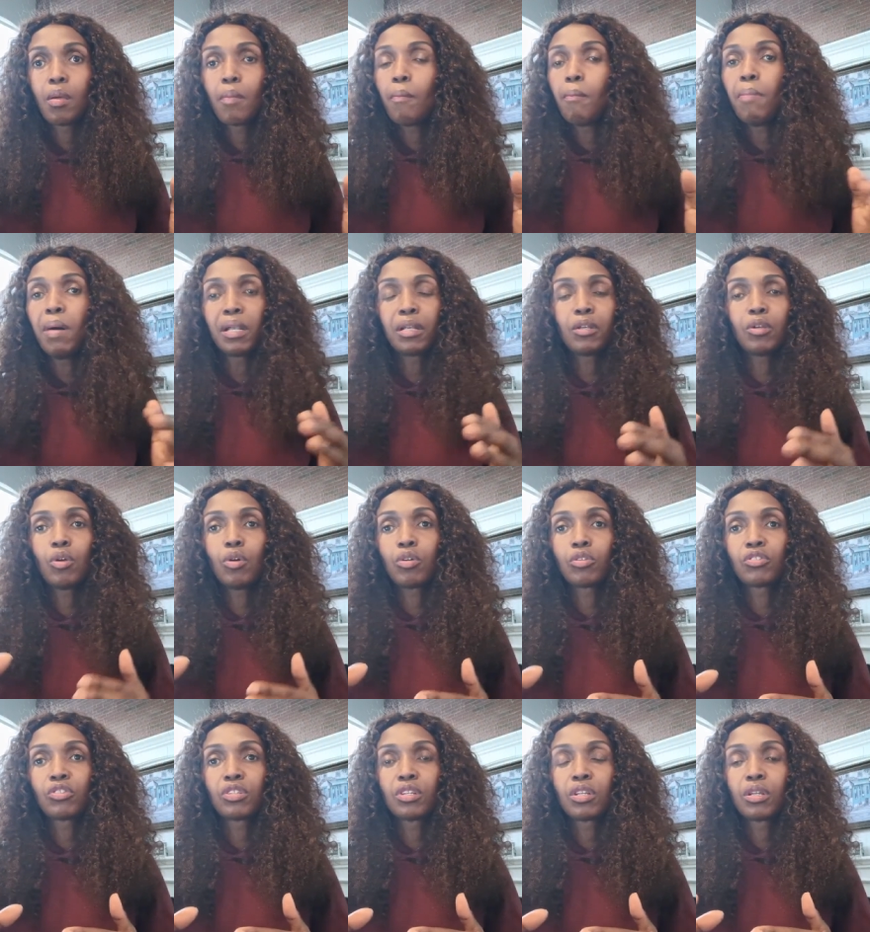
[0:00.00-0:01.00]
but
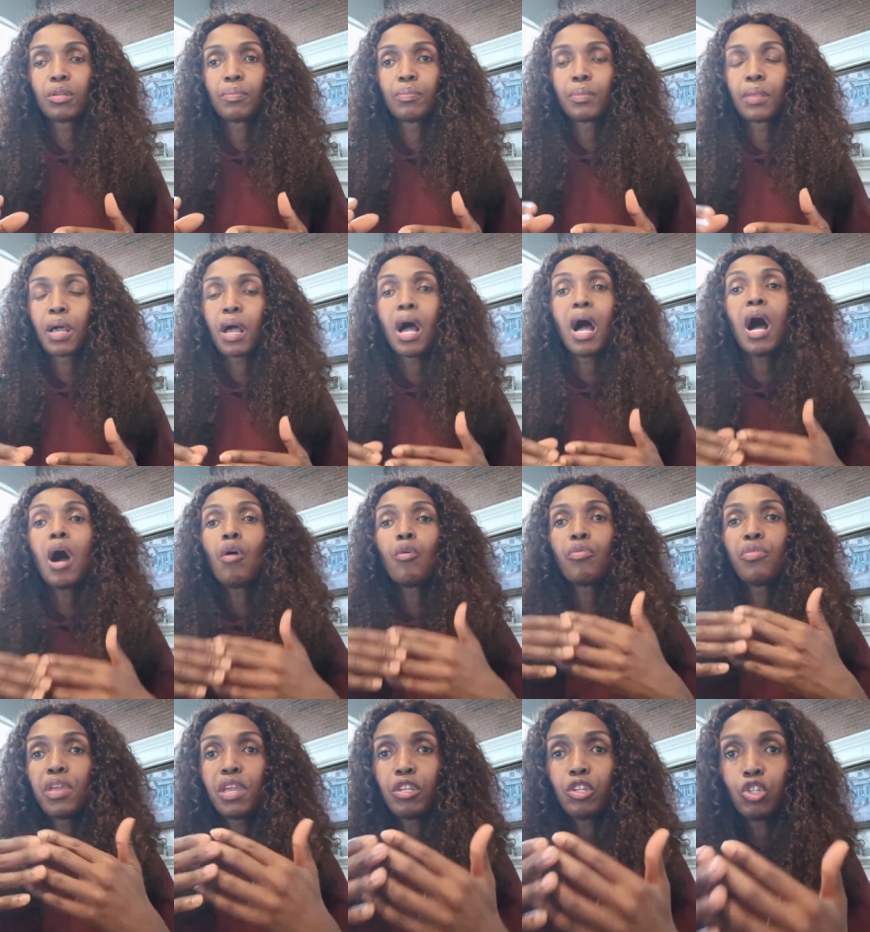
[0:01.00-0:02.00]
not how
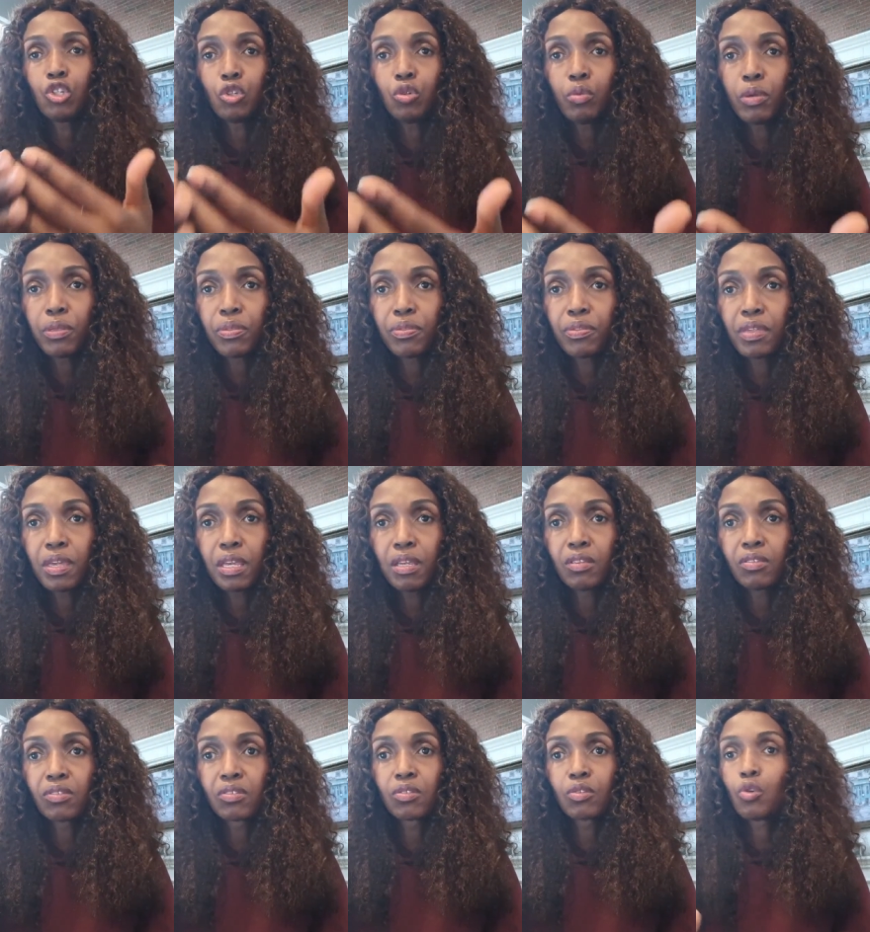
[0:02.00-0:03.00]
they're doing
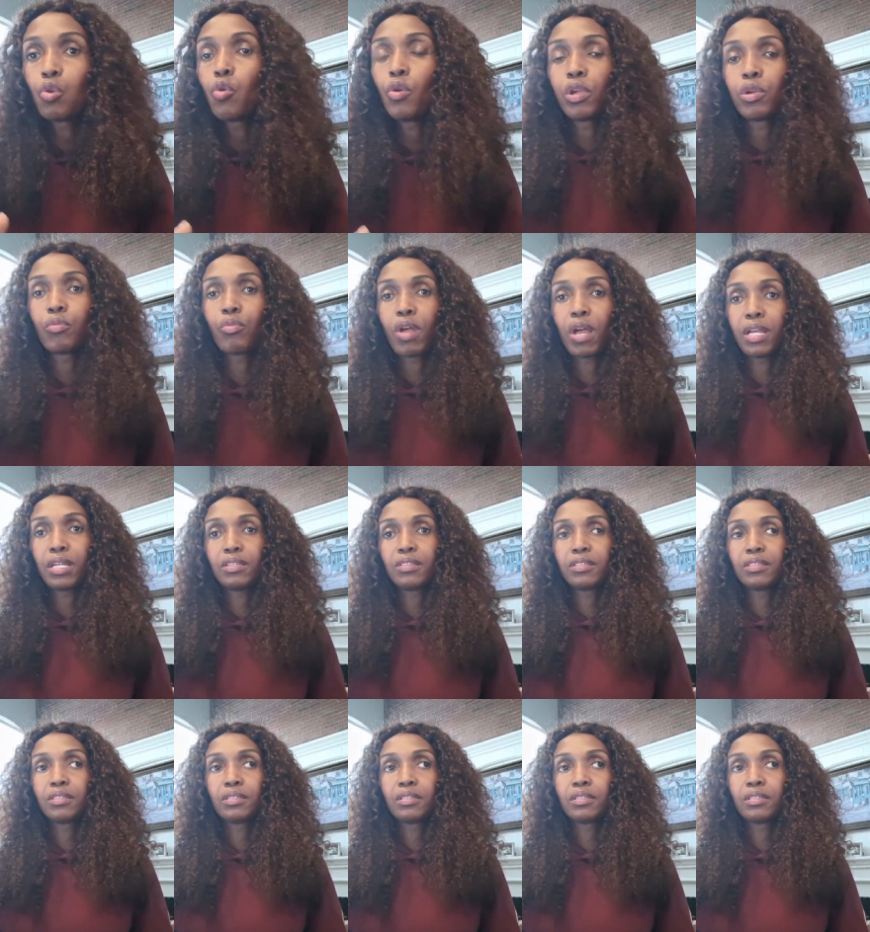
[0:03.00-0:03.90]
things going right.